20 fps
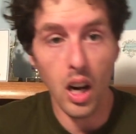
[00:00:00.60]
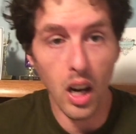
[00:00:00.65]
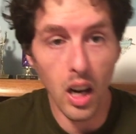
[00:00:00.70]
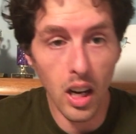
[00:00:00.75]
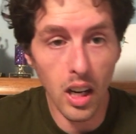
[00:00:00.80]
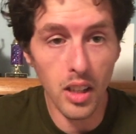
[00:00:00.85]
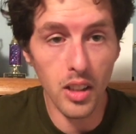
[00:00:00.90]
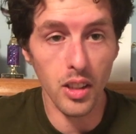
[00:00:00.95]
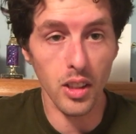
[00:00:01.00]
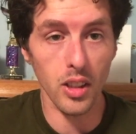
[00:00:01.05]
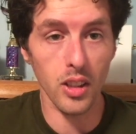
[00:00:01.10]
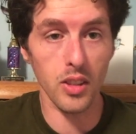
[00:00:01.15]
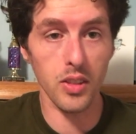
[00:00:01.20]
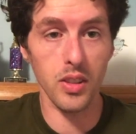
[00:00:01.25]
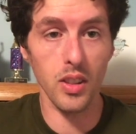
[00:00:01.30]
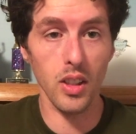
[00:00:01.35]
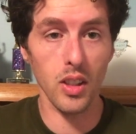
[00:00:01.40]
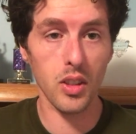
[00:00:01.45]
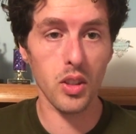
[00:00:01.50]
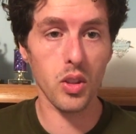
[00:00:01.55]
Hi there
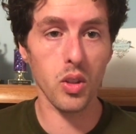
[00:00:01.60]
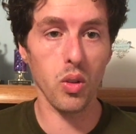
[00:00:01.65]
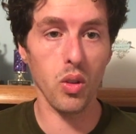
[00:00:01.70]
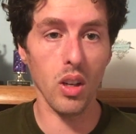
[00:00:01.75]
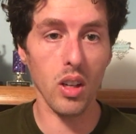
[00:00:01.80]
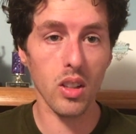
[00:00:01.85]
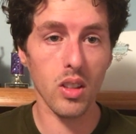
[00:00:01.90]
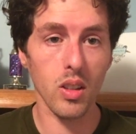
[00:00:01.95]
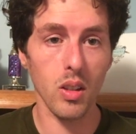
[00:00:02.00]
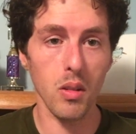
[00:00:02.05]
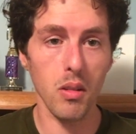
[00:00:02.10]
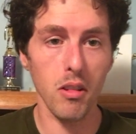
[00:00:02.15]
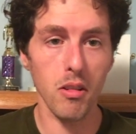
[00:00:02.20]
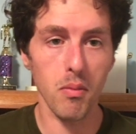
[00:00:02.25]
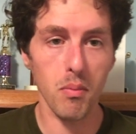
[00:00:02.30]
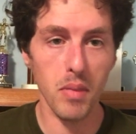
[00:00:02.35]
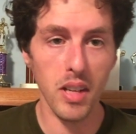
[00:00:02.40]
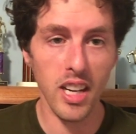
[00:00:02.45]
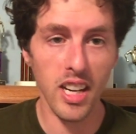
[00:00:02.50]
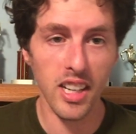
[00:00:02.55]
folks,
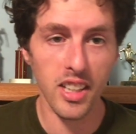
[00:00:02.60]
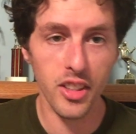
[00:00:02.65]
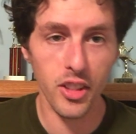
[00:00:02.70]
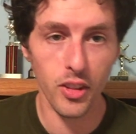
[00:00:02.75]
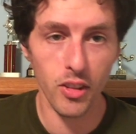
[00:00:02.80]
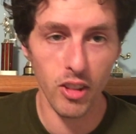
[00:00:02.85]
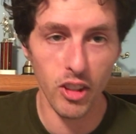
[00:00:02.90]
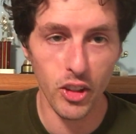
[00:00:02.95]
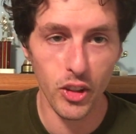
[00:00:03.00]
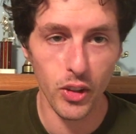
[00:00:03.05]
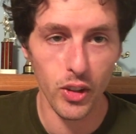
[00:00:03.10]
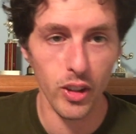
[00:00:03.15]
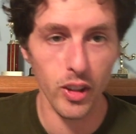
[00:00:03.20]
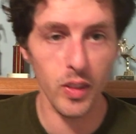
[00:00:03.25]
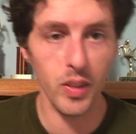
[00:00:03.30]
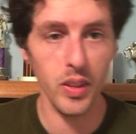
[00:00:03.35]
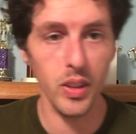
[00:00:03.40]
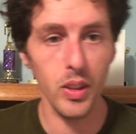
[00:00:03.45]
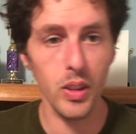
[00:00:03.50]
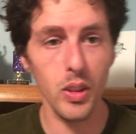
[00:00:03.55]
welcome back to Rich
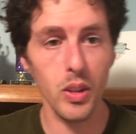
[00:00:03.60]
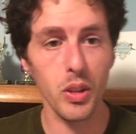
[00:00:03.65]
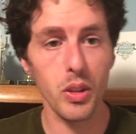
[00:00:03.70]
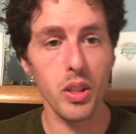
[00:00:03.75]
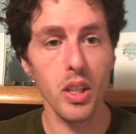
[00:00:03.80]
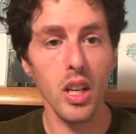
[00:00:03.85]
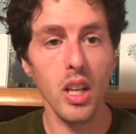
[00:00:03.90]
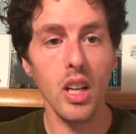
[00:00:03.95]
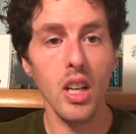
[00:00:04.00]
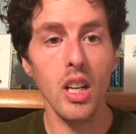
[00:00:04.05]
Reviews.